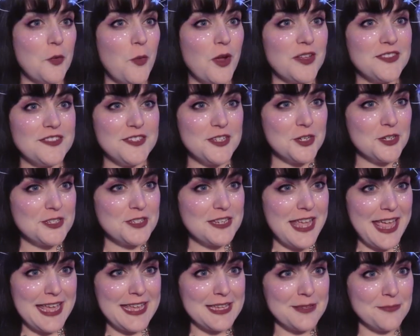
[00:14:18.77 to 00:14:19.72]
So what's
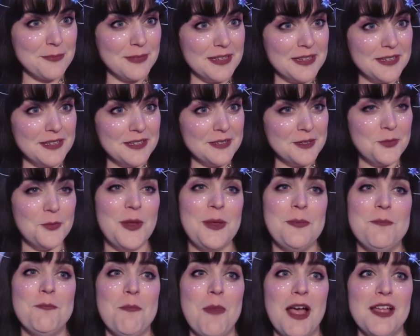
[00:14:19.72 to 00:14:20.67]
your name?
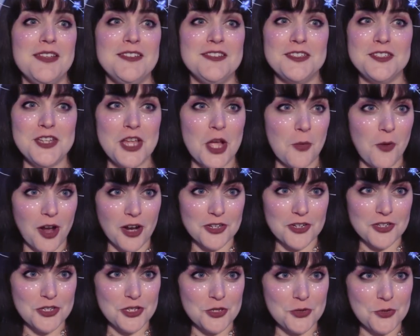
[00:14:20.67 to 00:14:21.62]
We must know
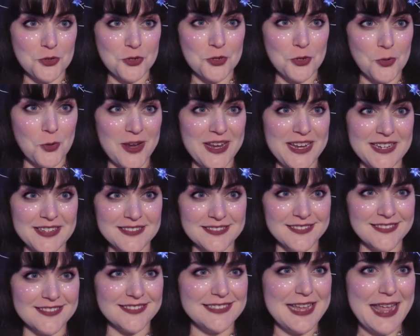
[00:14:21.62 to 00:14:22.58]
our new
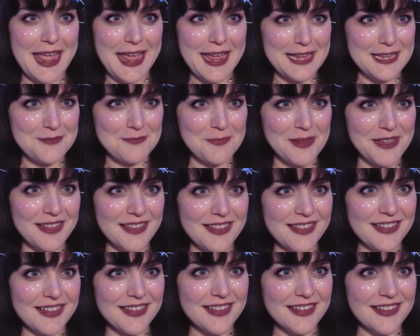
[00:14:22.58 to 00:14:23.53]
queen's name.